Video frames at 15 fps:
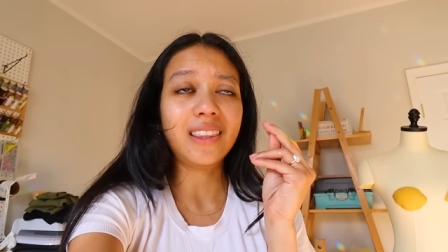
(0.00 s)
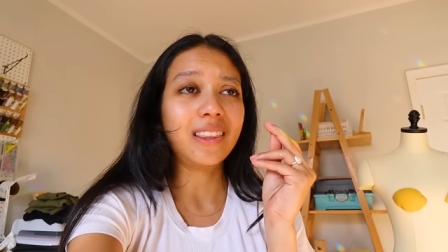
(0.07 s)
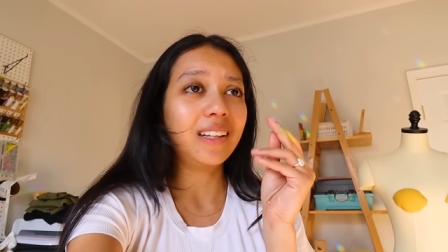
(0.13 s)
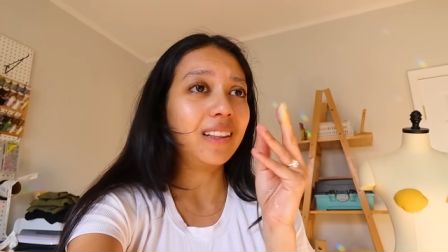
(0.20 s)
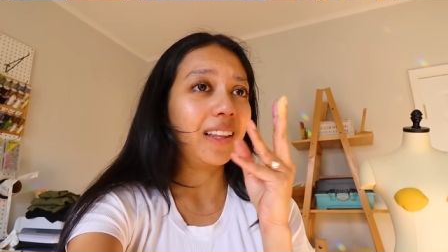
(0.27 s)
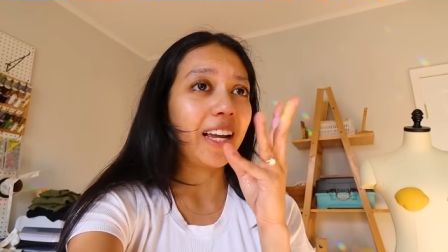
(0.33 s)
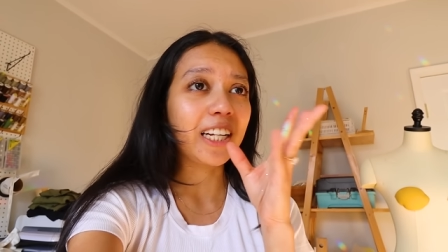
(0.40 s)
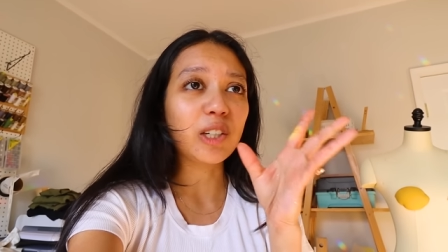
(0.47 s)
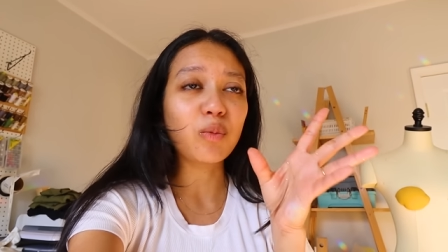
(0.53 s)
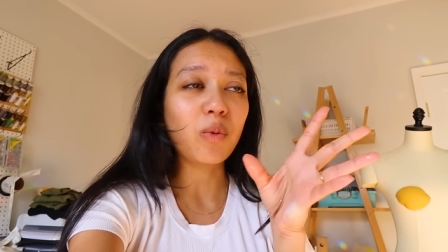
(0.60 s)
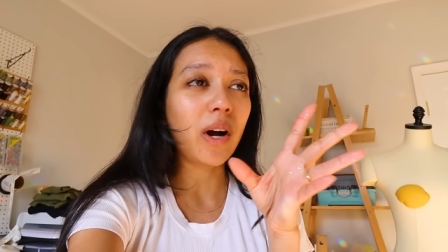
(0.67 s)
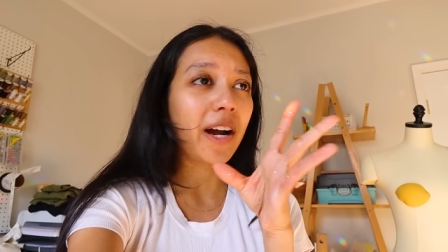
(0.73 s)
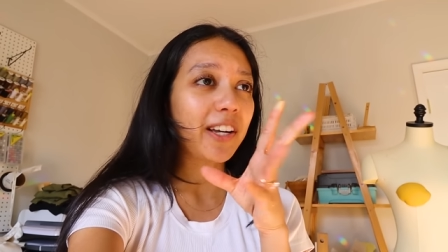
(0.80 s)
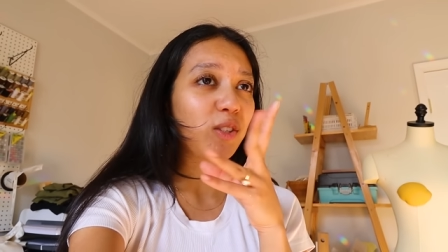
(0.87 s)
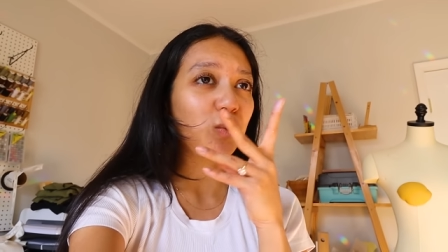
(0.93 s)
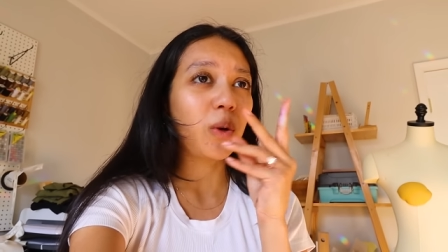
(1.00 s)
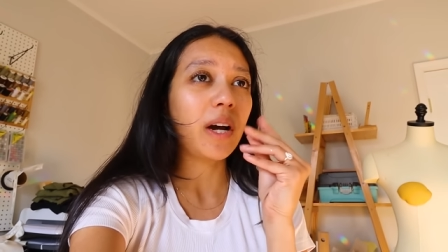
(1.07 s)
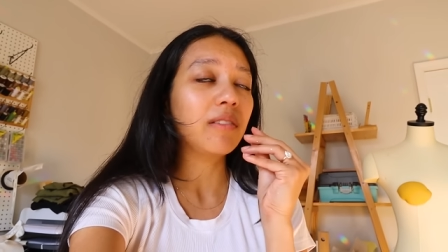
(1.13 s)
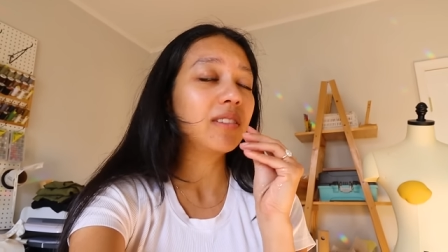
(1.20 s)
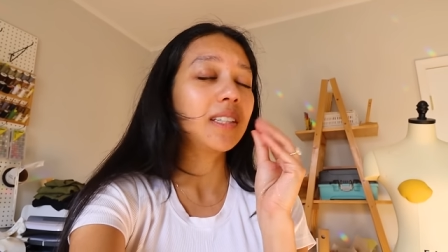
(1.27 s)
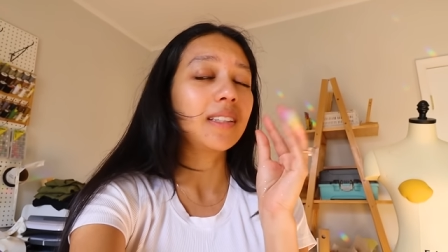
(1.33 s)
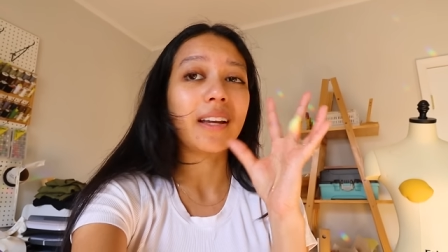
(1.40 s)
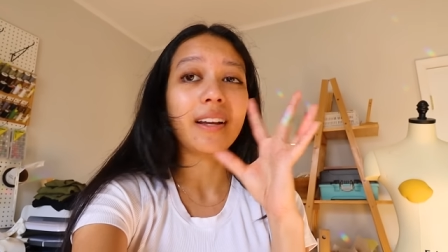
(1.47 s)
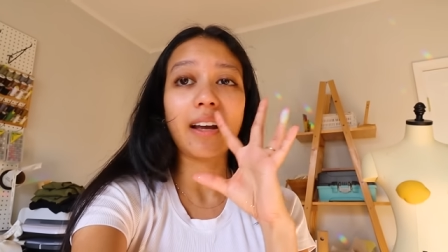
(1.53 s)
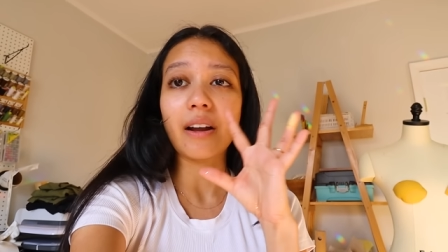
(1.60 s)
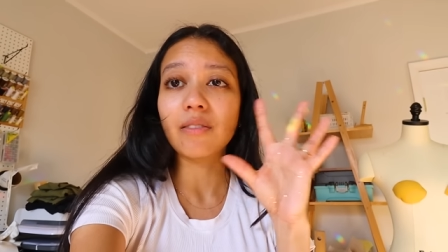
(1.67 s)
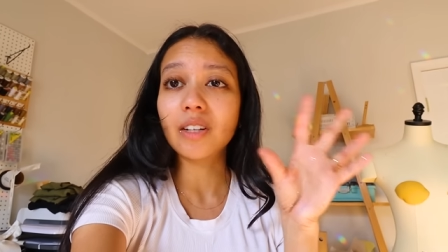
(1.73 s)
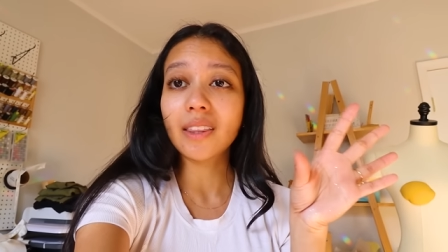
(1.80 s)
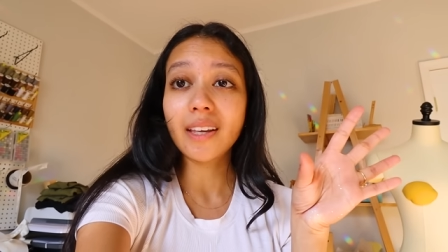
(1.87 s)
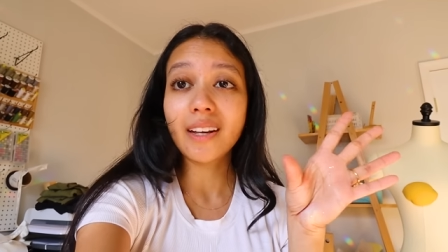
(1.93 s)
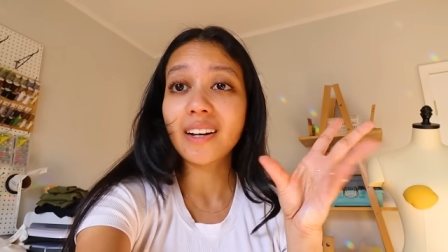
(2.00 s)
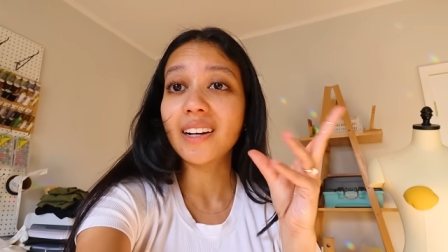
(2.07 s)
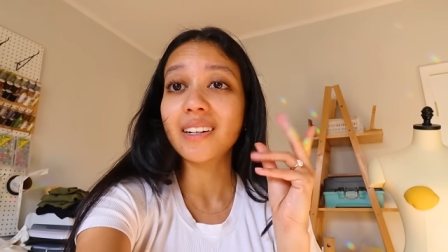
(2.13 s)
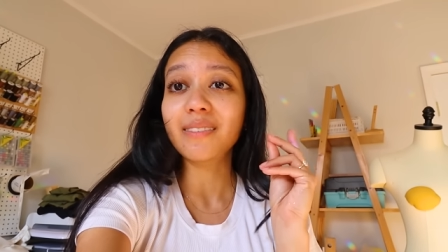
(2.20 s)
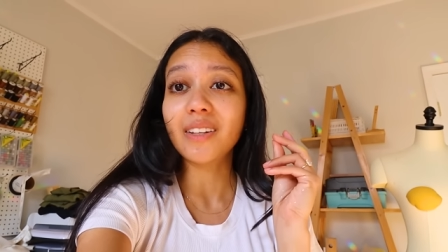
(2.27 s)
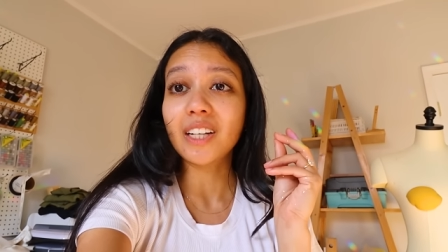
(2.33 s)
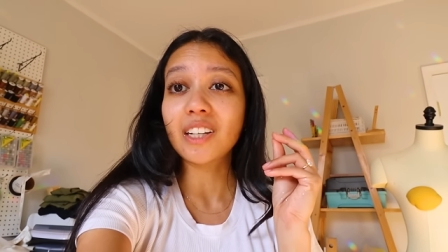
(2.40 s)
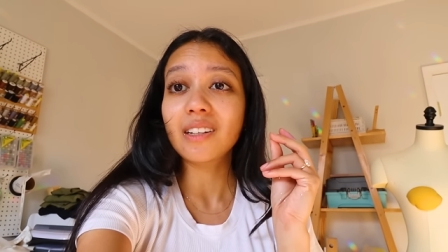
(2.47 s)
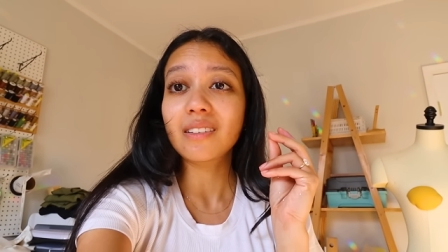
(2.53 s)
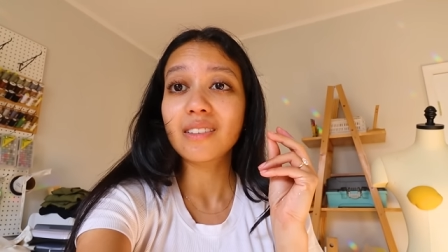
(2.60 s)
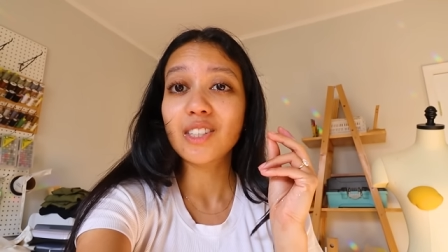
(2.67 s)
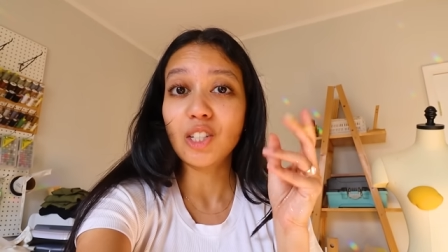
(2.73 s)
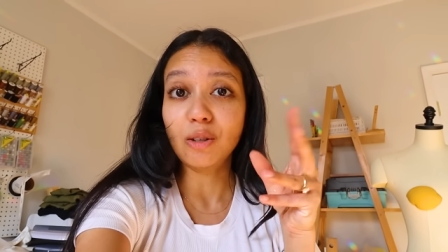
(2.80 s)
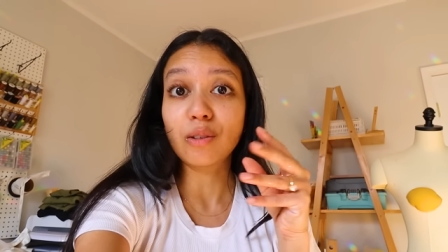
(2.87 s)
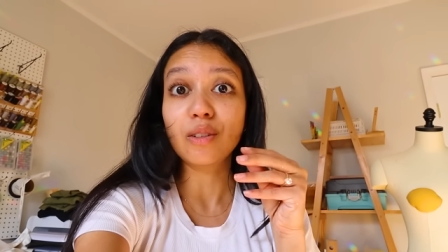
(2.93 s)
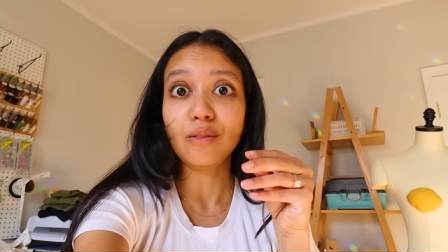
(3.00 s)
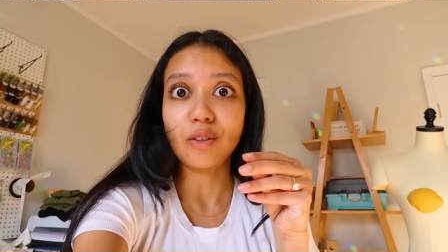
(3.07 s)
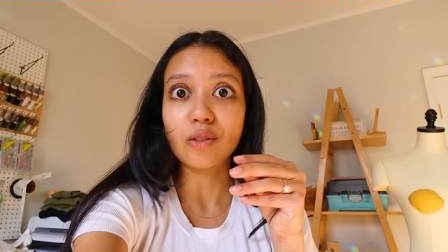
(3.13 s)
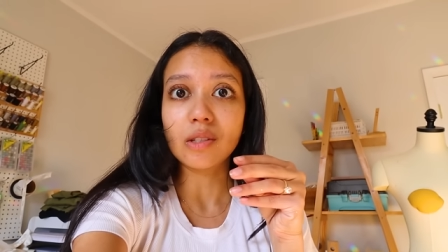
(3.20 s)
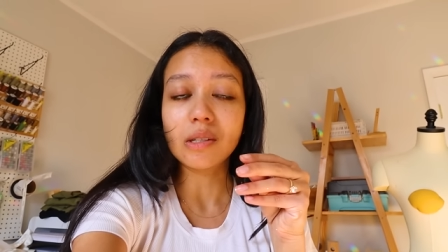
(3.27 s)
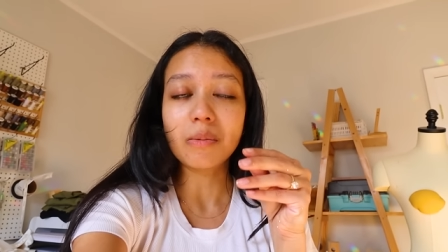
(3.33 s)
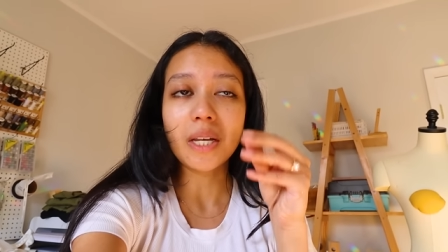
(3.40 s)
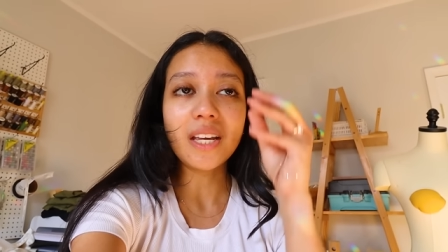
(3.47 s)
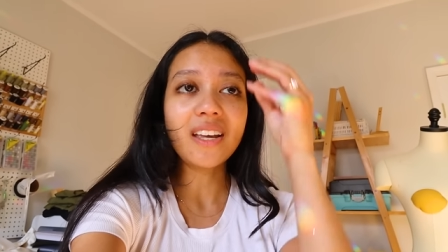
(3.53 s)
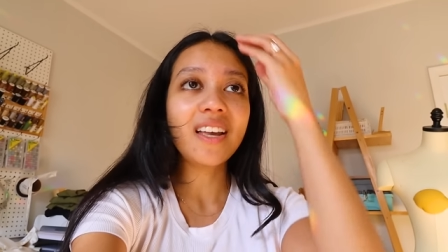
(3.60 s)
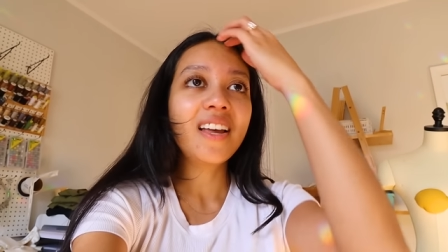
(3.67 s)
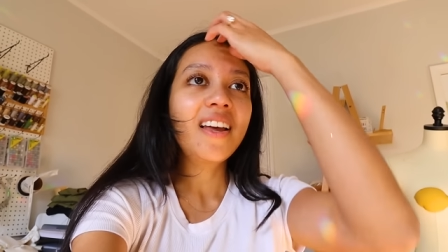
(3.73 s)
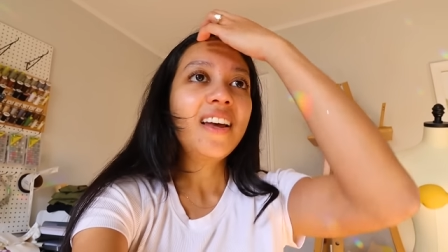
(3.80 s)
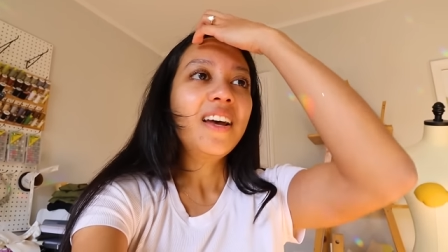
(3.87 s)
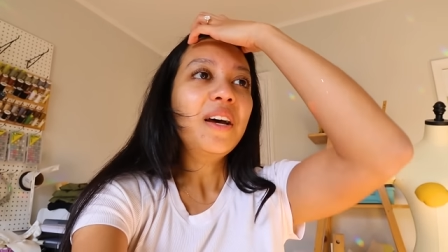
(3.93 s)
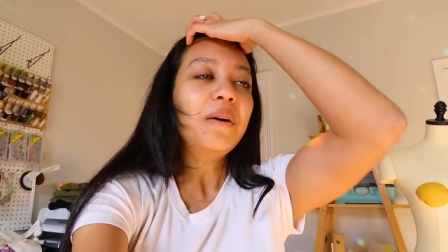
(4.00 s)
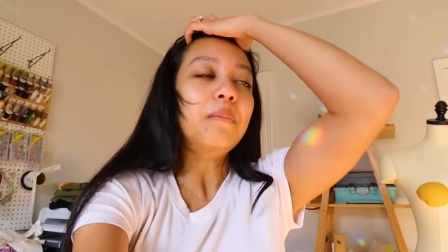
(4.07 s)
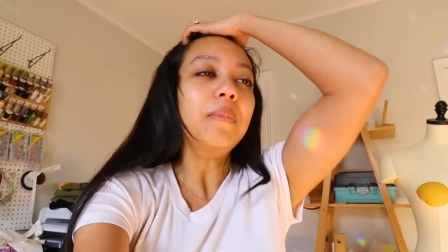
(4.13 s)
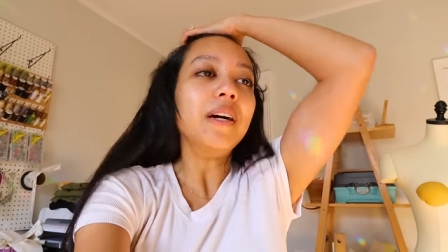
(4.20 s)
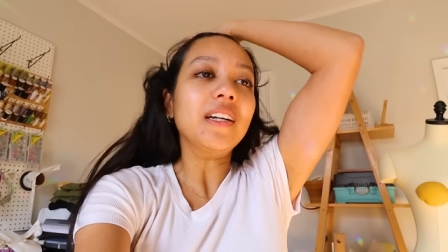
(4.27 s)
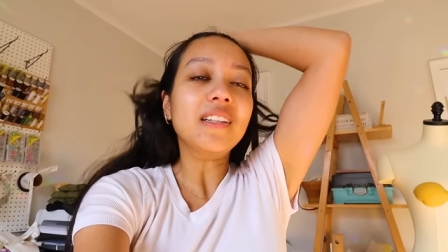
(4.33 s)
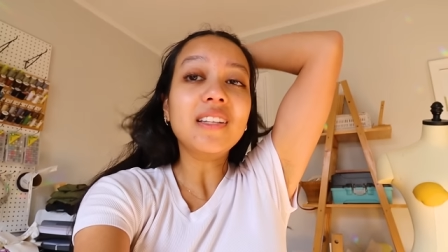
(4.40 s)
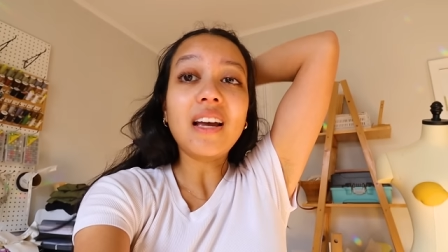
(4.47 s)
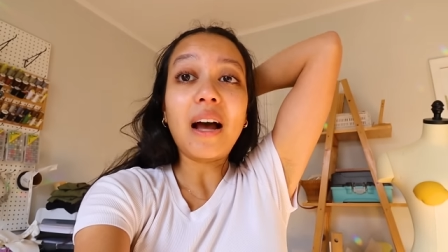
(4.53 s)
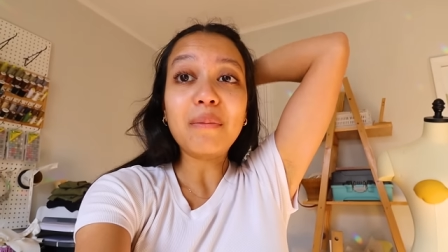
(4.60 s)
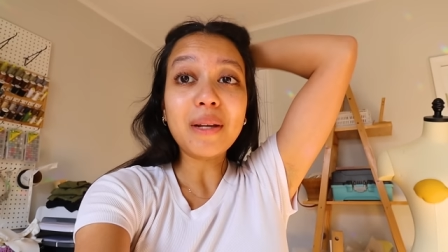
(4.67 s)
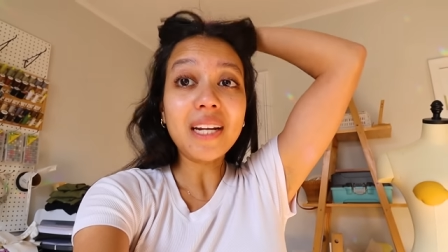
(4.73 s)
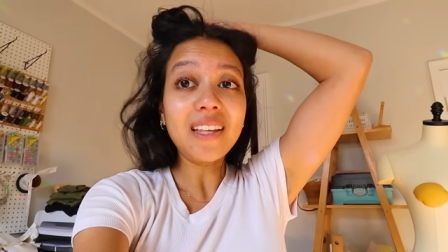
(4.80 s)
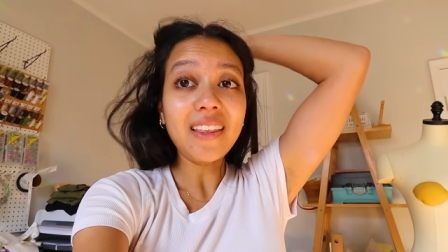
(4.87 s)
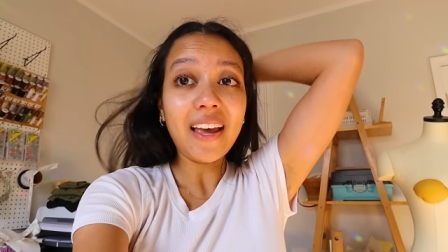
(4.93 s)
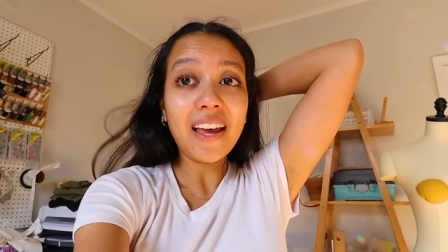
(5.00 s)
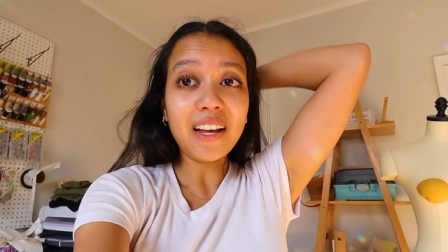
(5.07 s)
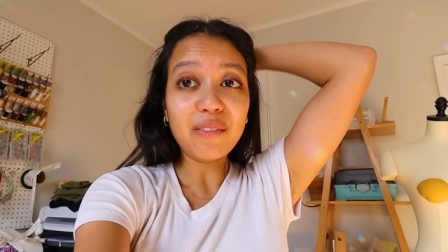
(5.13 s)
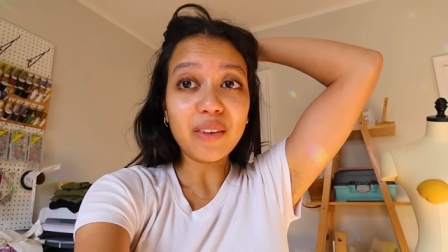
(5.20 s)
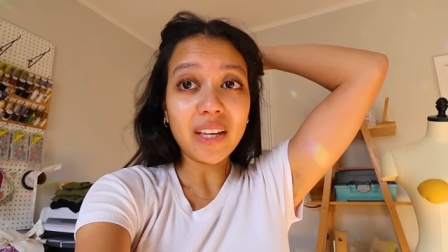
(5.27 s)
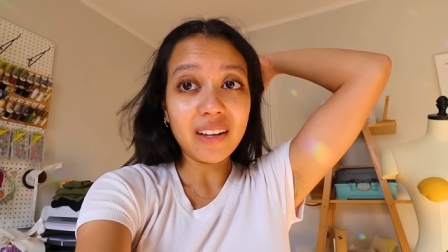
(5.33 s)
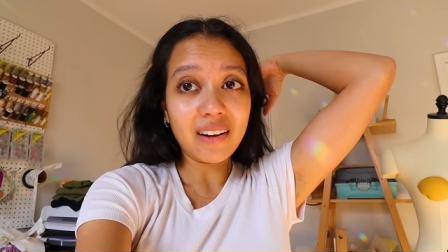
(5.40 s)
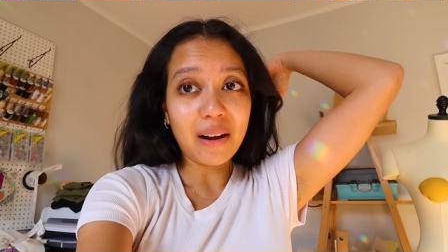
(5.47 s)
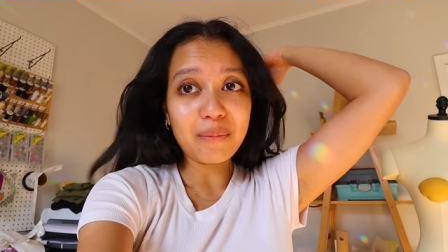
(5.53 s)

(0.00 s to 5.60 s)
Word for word: the lengthwise weft and like everything kind of like still confuses me. But I'm getting the hang of it.